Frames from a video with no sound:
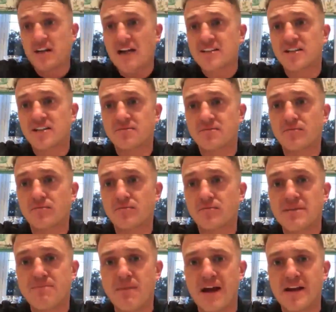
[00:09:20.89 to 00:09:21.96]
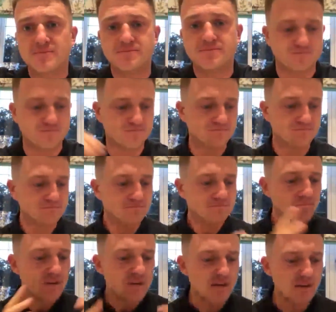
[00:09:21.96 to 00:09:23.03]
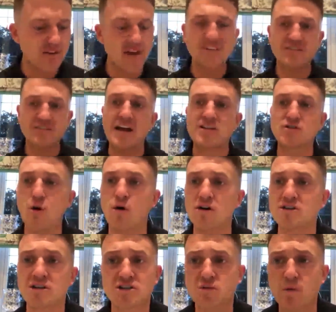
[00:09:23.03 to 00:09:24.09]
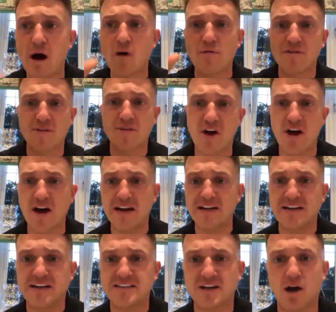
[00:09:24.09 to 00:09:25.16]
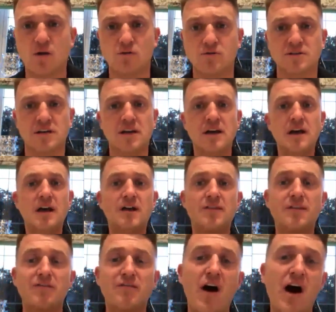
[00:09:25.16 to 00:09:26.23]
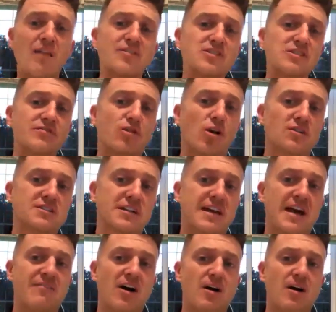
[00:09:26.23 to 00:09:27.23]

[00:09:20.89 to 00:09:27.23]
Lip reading: a dozen Muslim men. Their daughters are 12 and 13 years old. The fathers have got